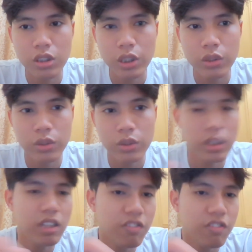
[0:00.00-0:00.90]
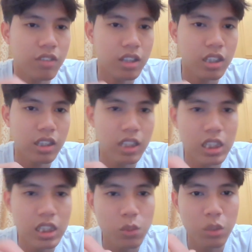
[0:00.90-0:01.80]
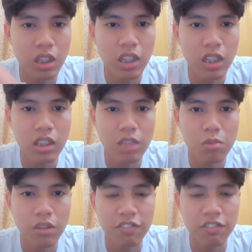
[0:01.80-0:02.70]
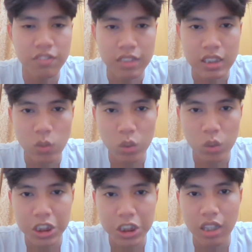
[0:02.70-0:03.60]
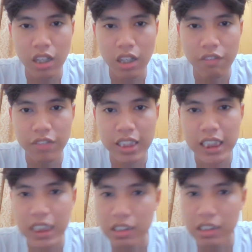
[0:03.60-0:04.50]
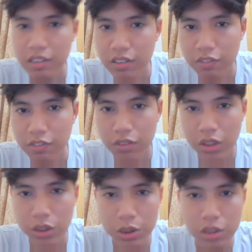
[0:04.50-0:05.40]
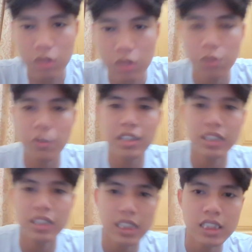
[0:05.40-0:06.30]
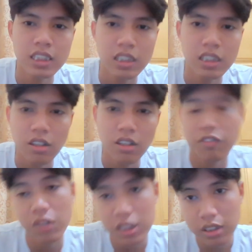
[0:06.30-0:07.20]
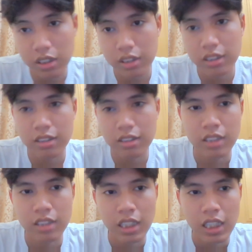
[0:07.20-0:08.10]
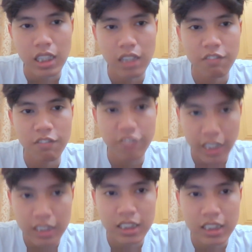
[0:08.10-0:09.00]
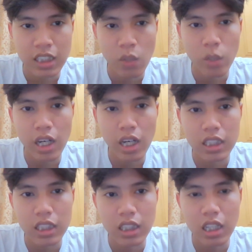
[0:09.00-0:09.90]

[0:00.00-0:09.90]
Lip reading: you leave the things we learn above, which are very easy for use to practice? Of course not. In fact, we are